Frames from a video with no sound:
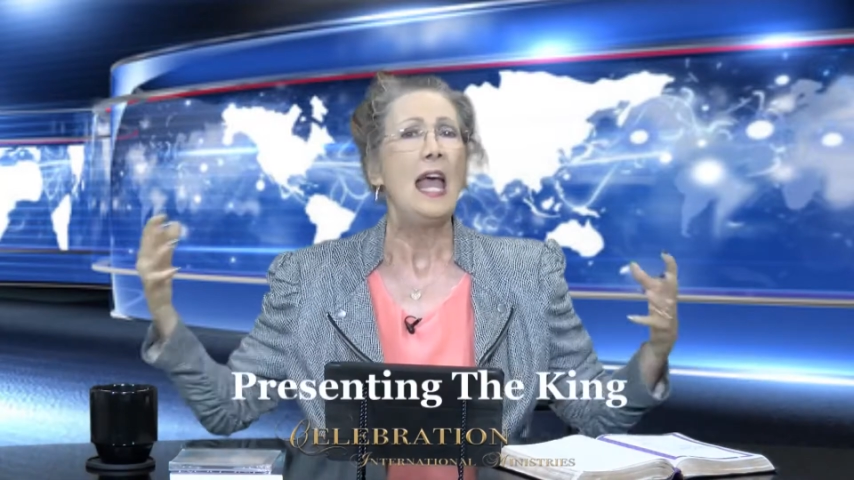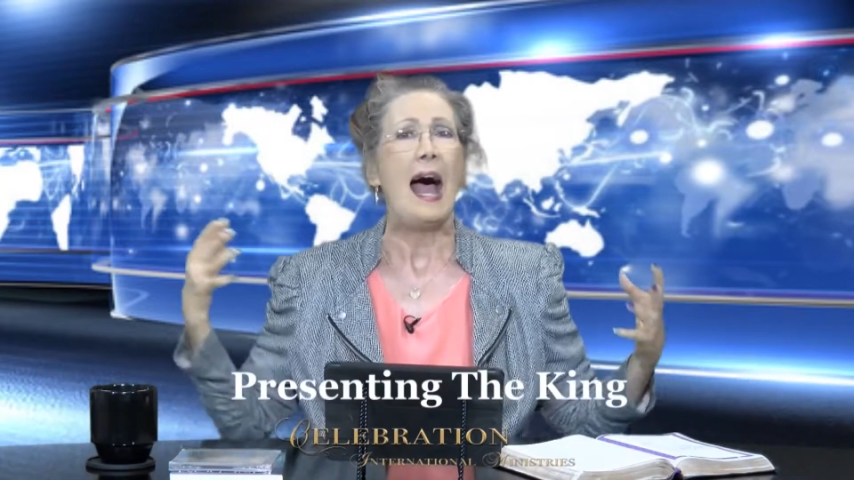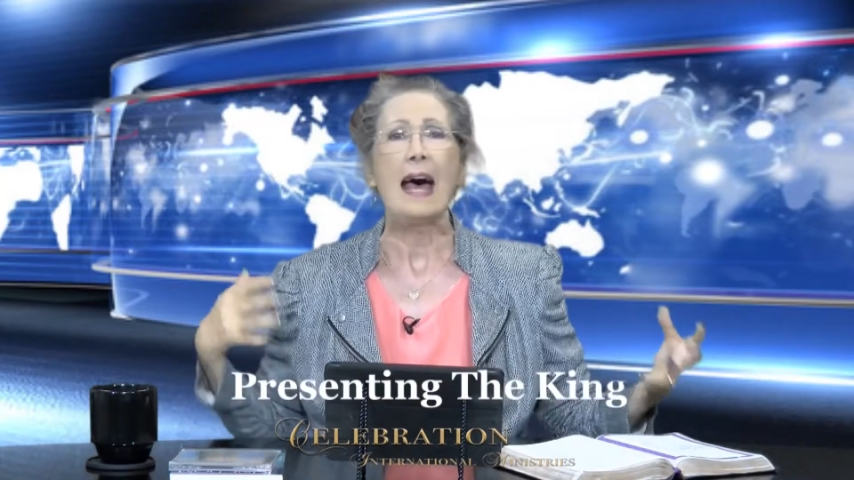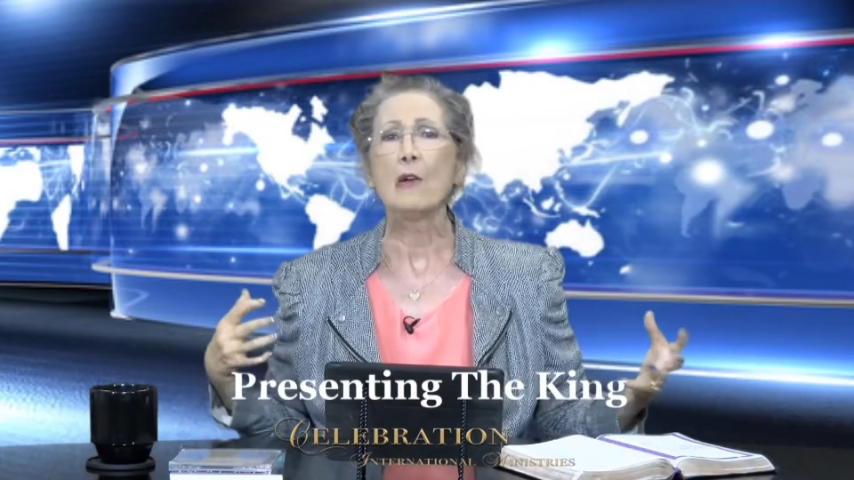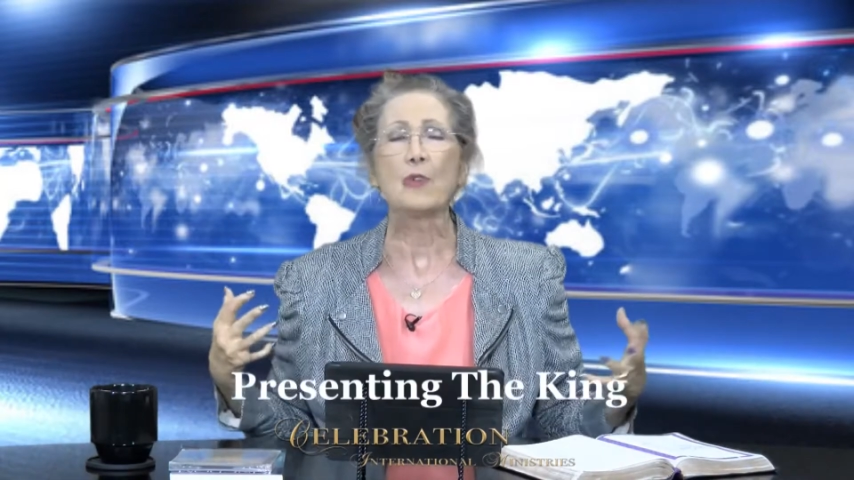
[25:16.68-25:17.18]

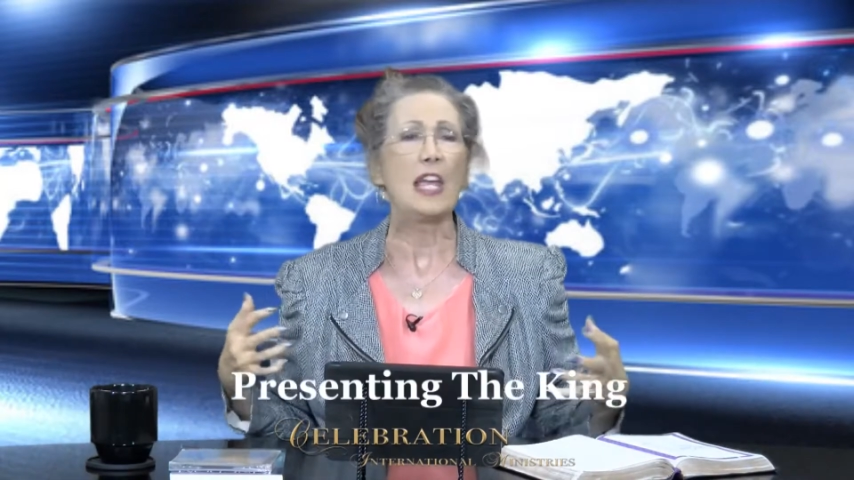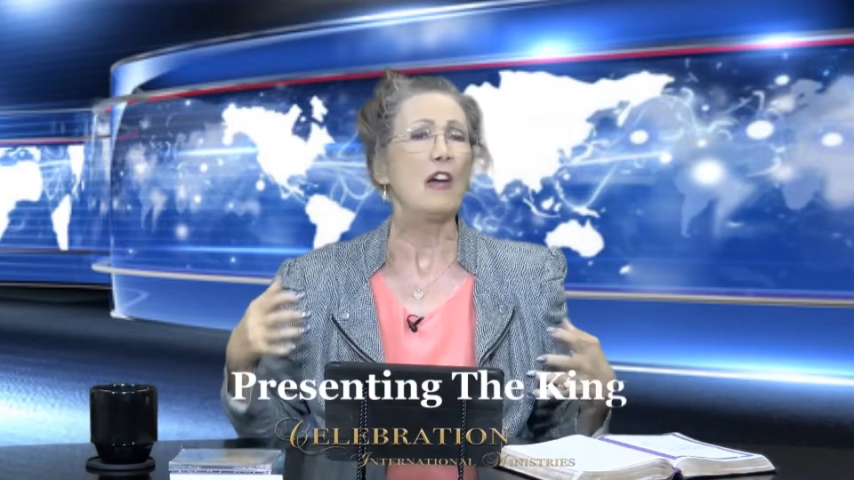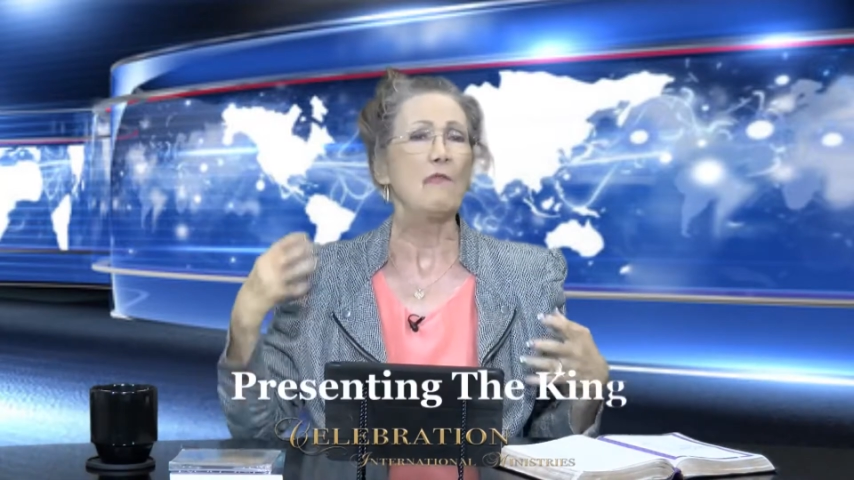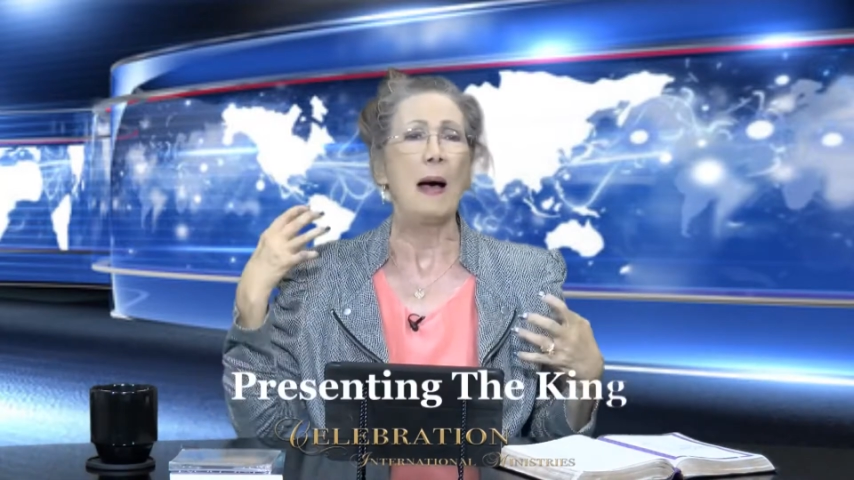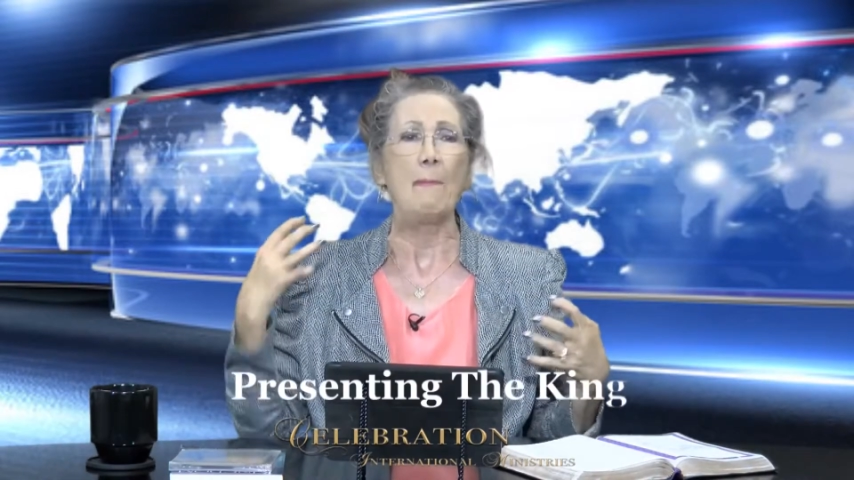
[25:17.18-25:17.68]
I don't
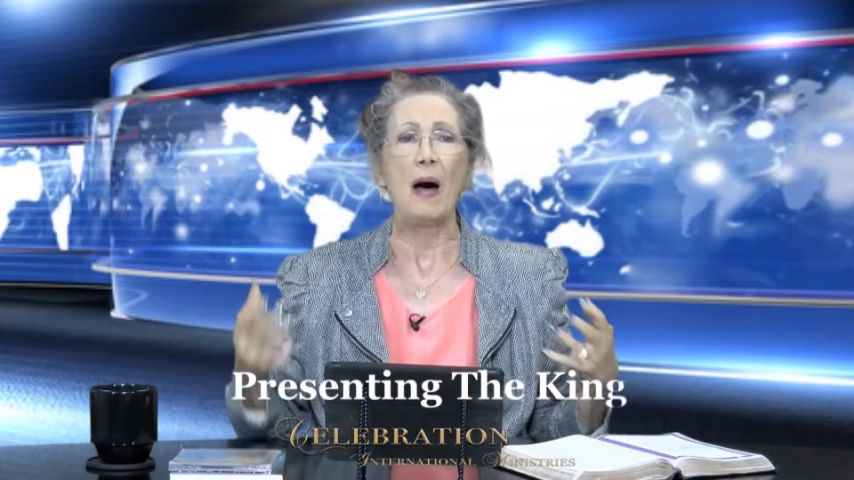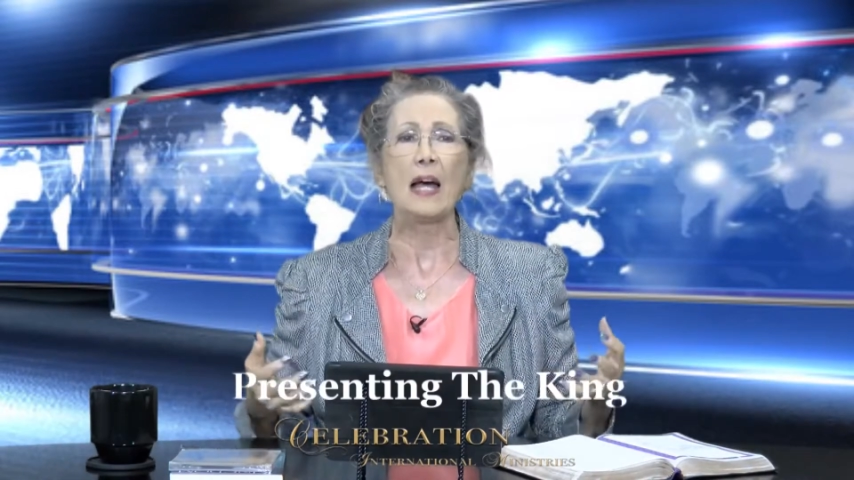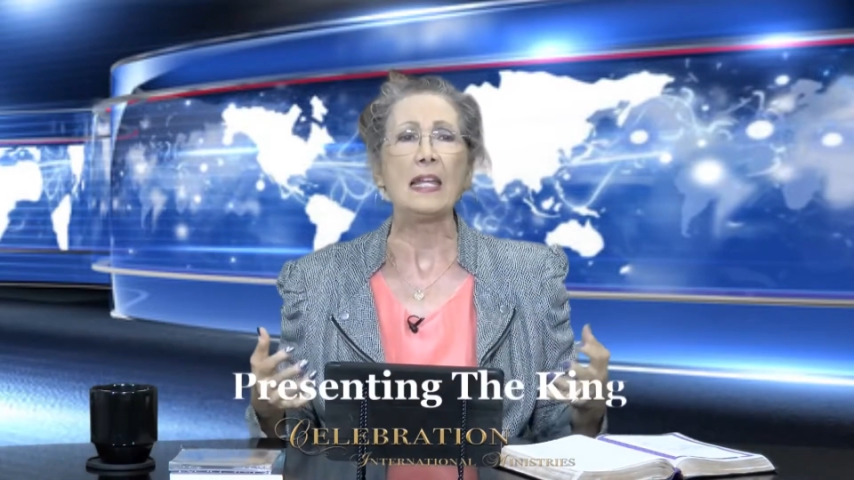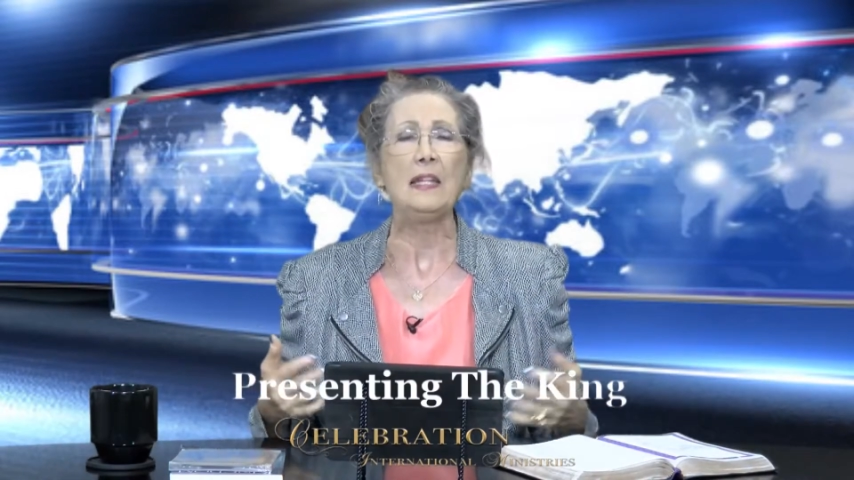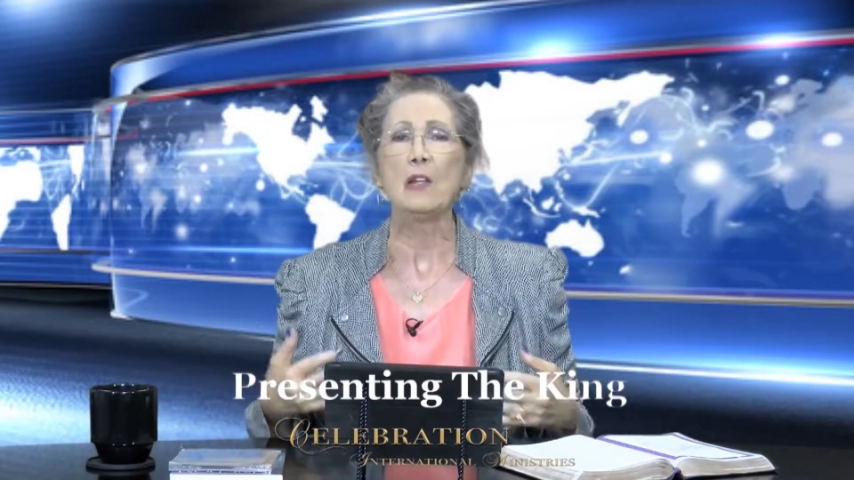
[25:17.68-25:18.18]
care if my
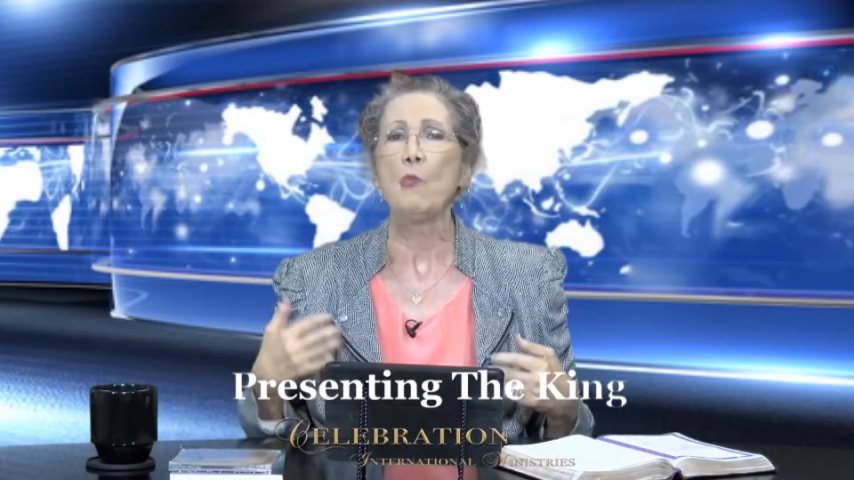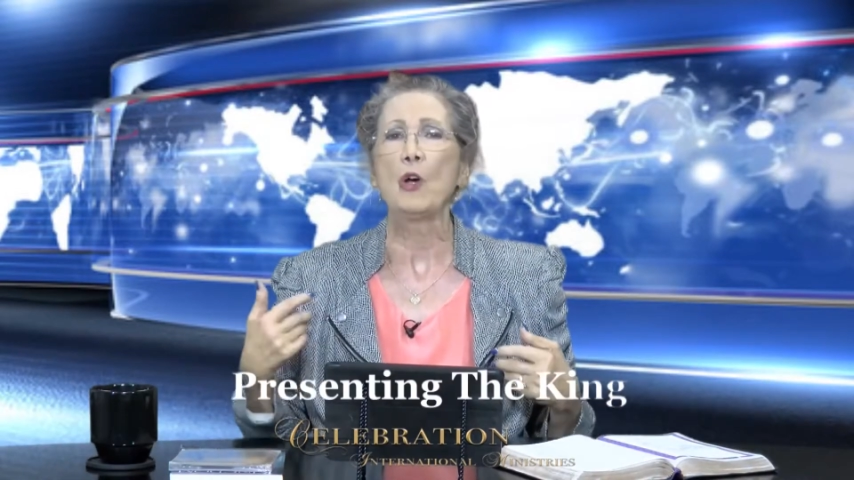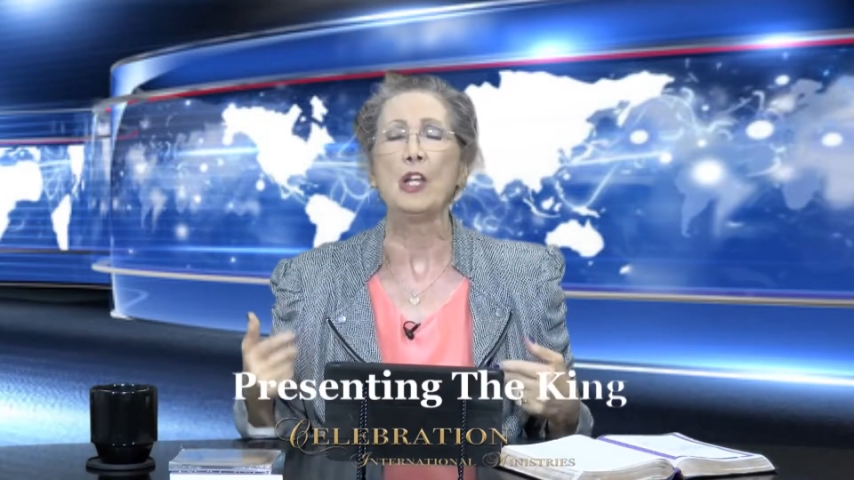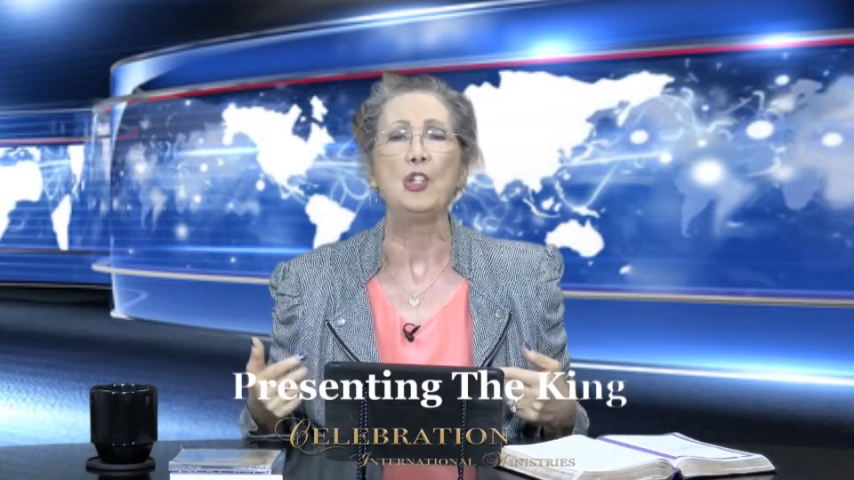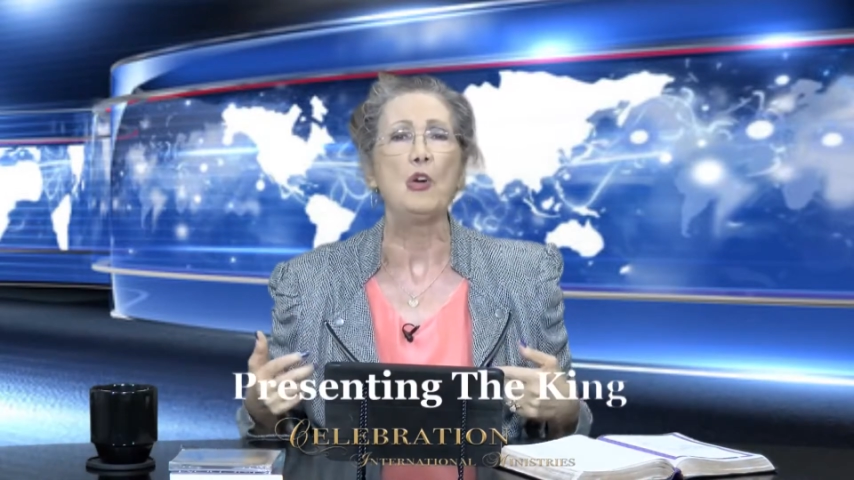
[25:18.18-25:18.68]
body doesn't
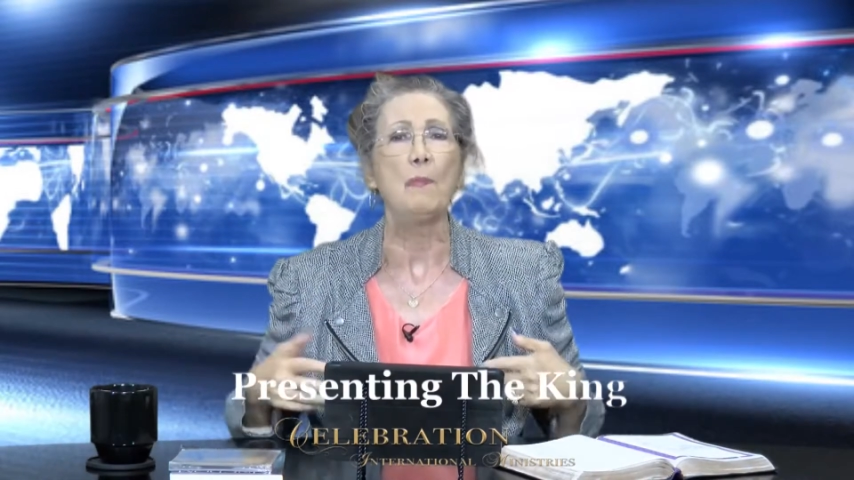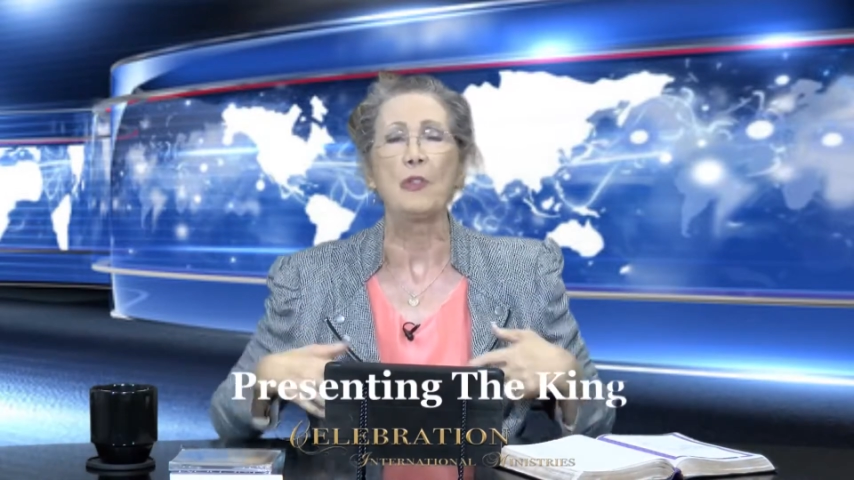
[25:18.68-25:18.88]
want to do it,